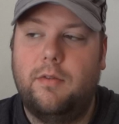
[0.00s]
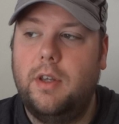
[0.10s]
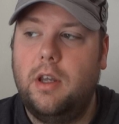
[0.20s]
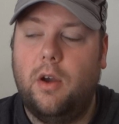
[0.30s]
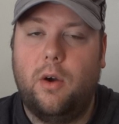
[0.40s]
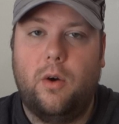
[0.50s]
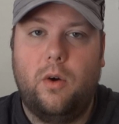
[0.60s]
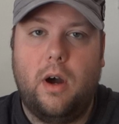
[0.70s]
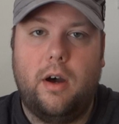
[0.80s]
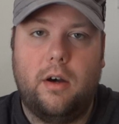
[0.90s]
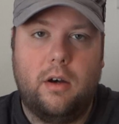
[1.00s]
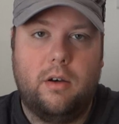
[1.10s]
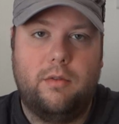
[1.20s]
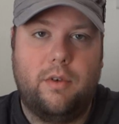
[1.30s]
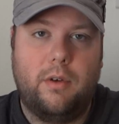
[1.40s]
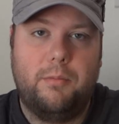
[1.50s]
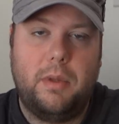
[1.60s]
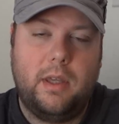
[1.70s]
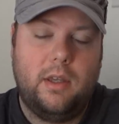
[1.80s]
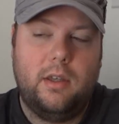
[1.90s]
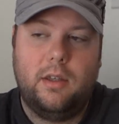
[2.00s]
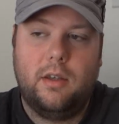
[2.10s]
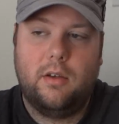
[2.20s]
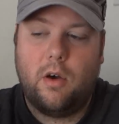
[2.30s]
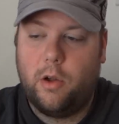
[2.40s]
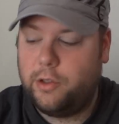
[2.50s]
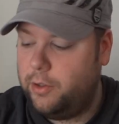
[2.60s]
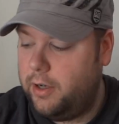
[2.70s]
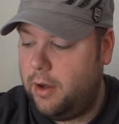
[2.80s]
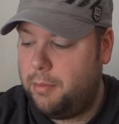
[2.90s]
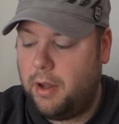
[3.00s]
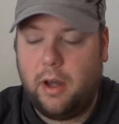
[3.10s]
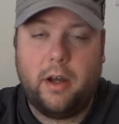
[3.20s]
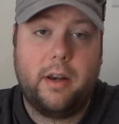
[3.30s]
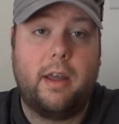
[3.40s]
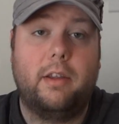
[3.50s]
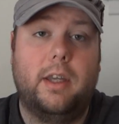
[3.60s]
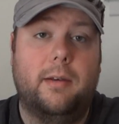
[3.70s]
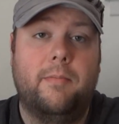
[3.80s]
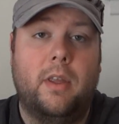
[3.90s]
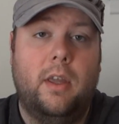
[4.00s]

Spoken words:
video of me altering up Nylea.